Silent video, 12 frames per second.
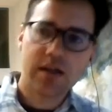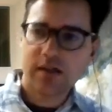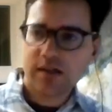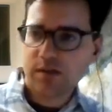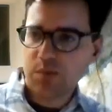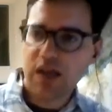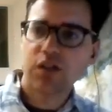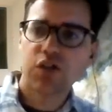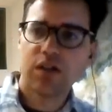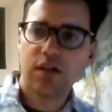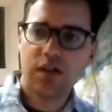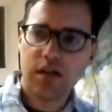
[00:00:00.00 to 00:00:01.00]

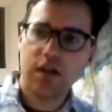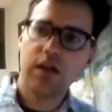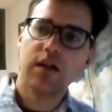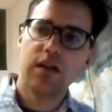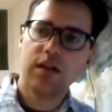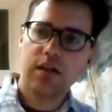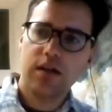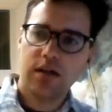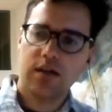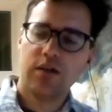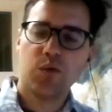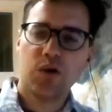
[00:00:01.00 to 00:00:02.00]
expansion
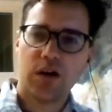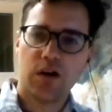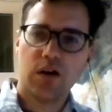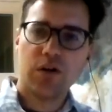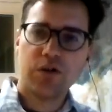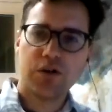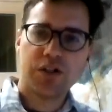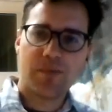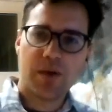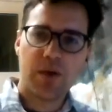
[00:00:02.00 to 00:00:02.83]
in worker ownership,